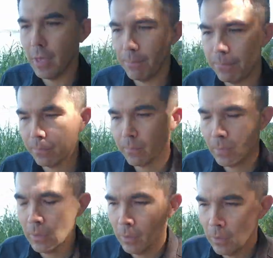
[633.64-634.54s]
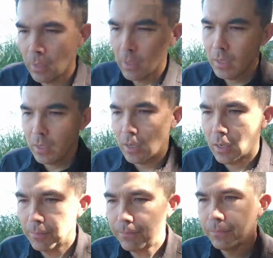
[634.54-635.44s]
them.
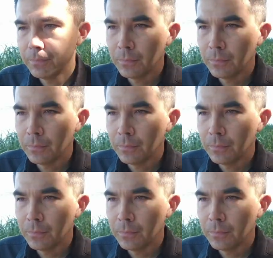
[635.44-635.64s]
Um,